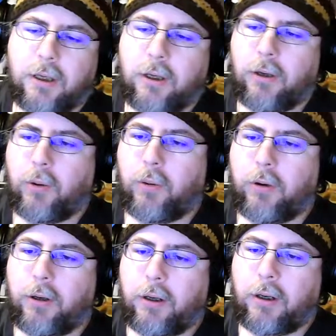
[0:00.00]

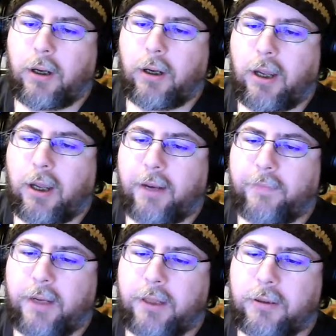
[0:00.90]
Or I can have
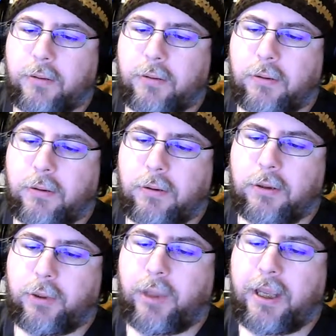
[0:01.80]
my
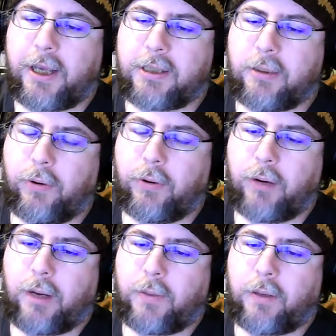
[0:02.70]
Tweetcaster
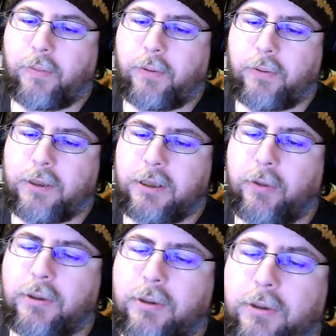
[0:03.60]
program up, which is
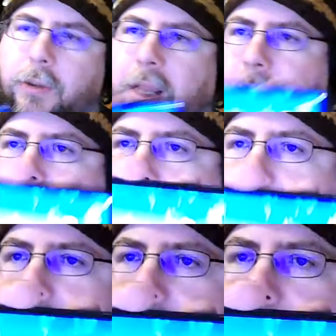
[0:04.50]
mostly what
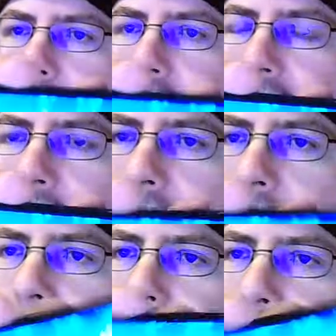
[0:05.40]
happens.
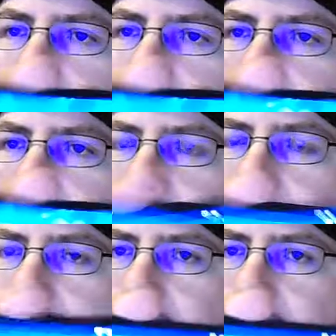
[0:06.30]
And Tweetcaster has a